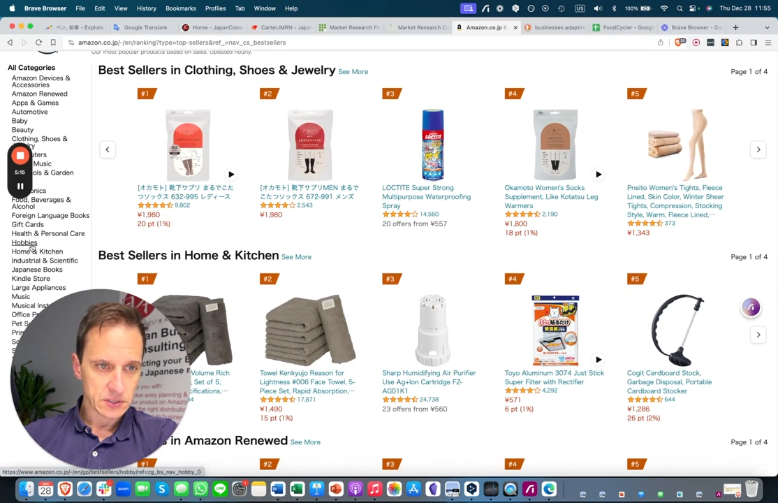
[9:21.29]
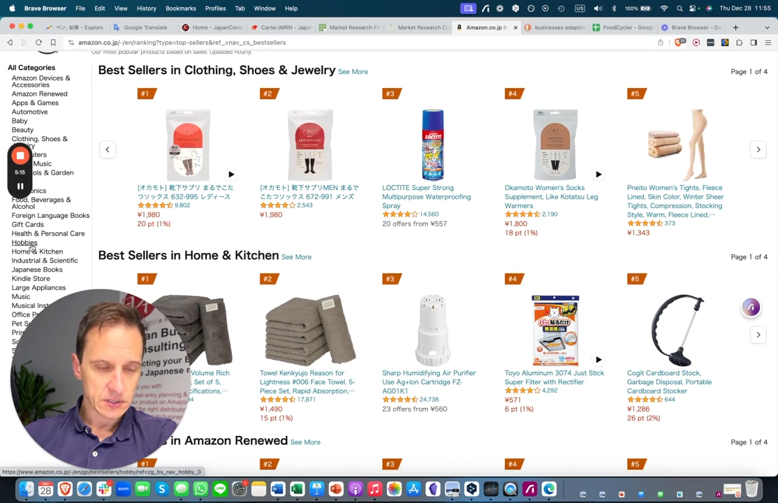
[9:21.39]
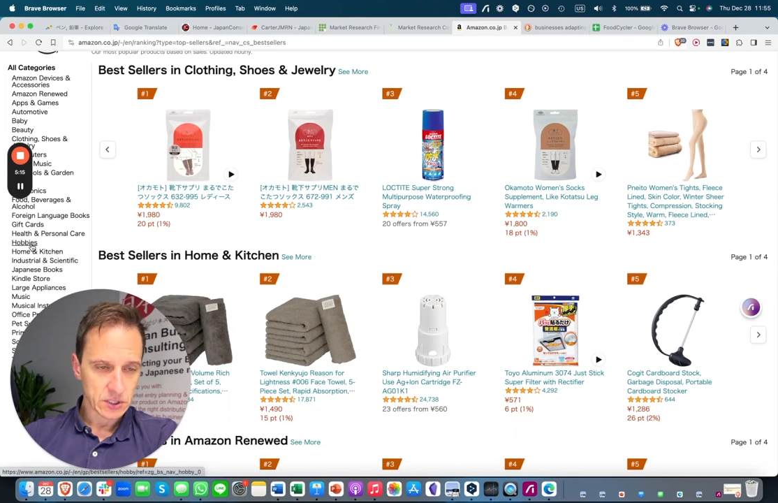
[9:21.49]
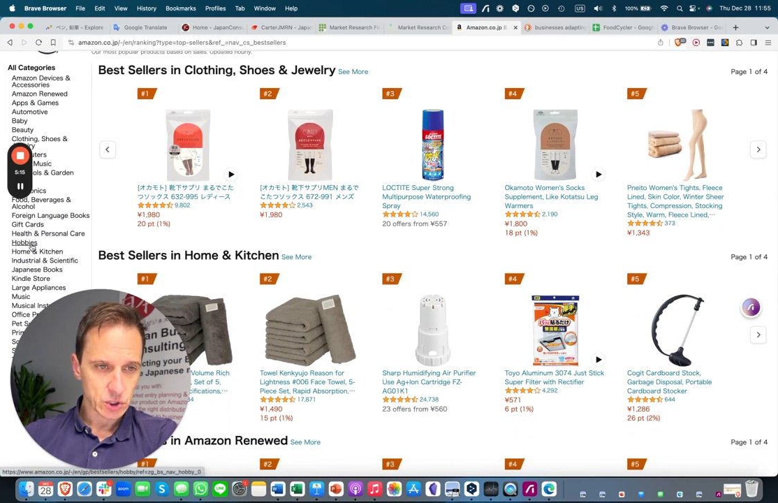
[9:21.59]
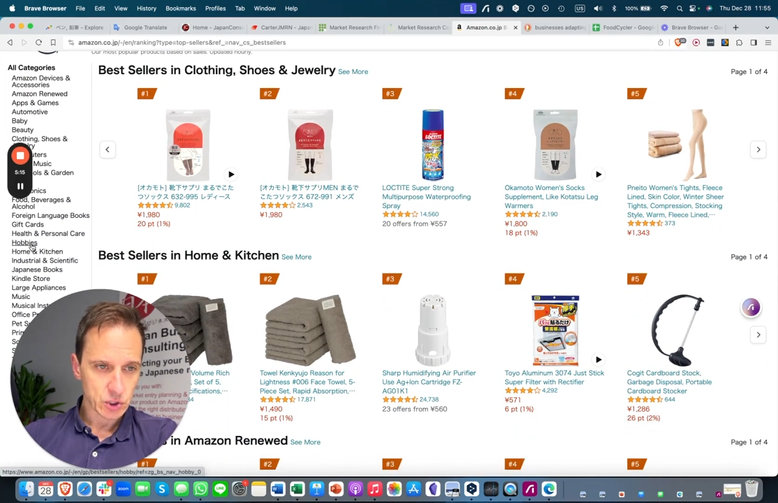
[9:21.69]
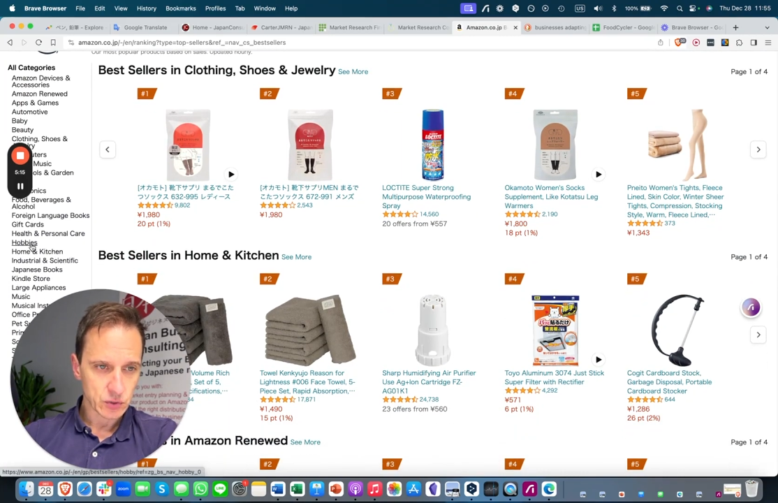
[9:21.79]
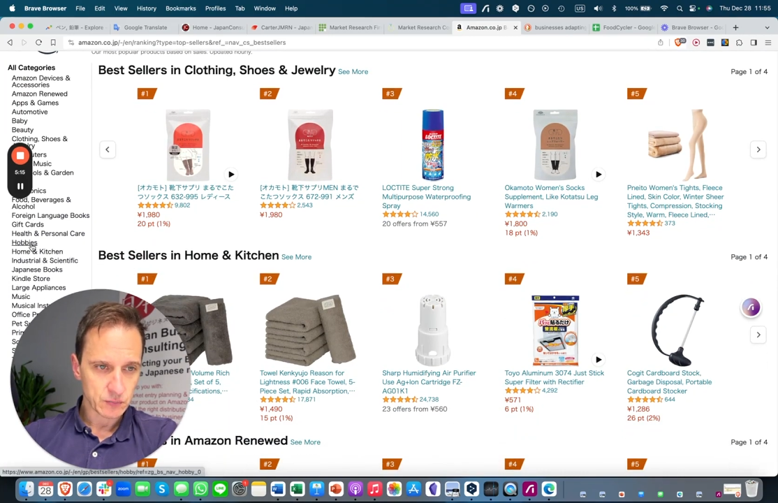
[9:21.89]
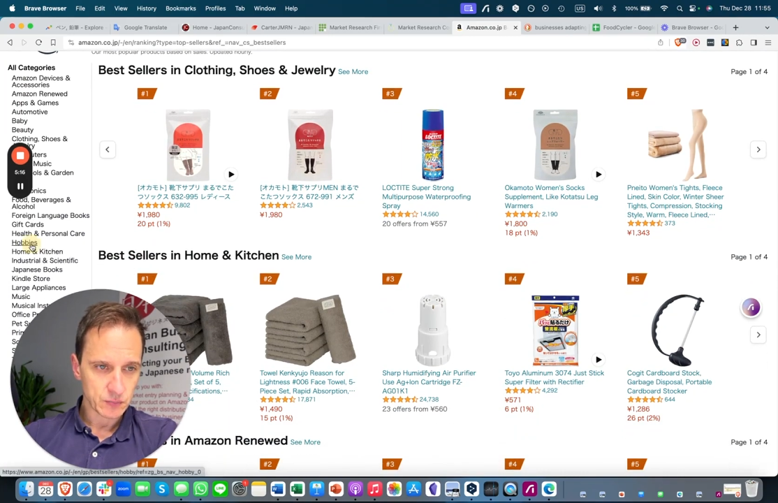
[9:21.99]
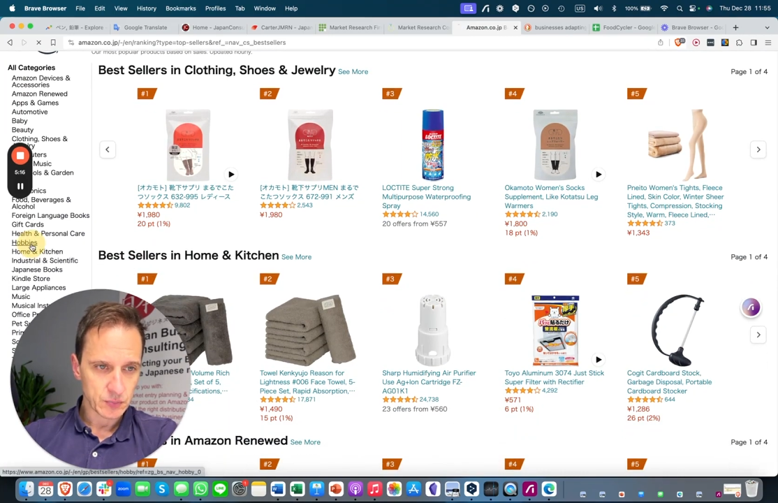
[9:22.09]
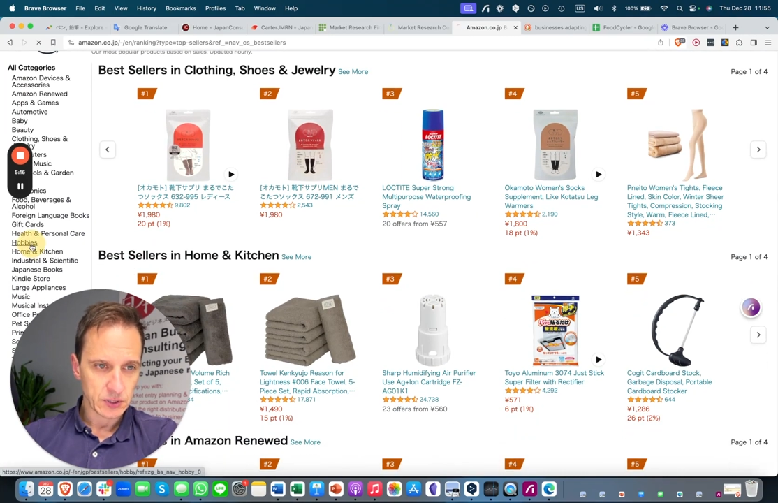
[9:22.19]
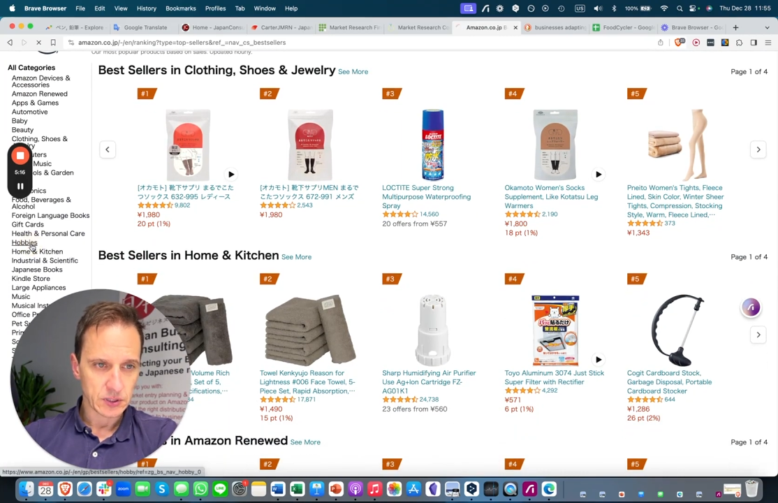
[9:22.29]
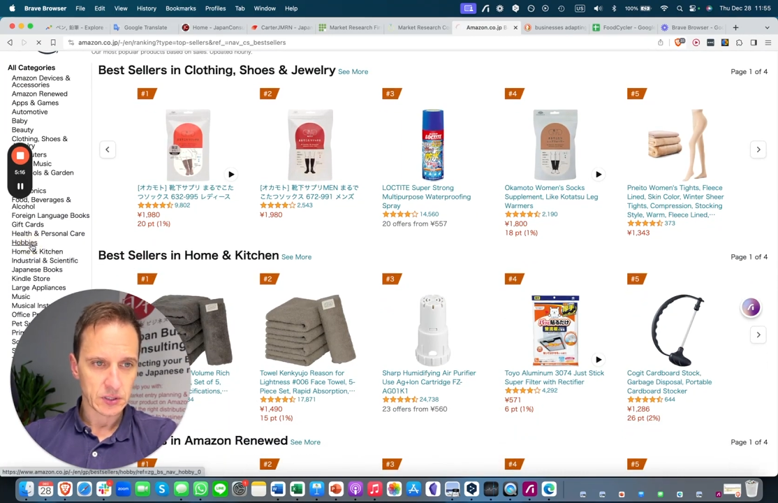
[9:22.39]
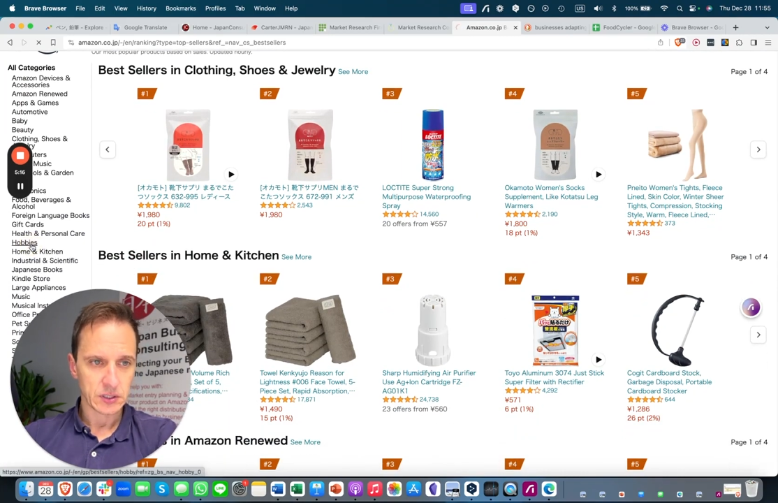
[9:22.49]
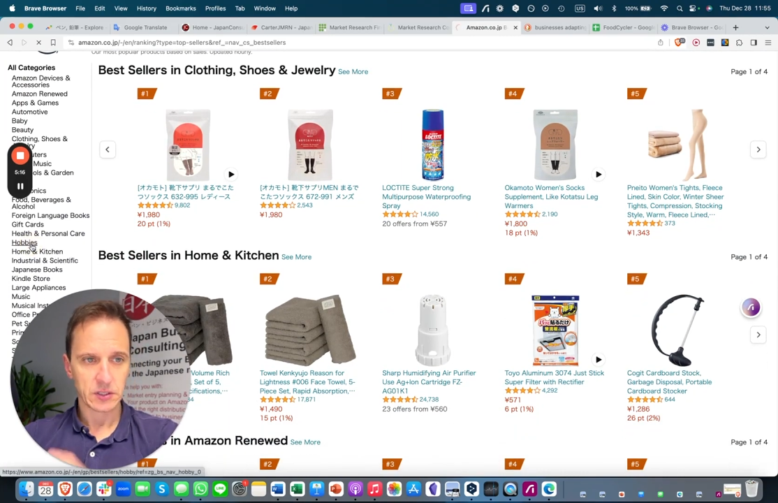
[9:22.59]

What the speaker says: That should be in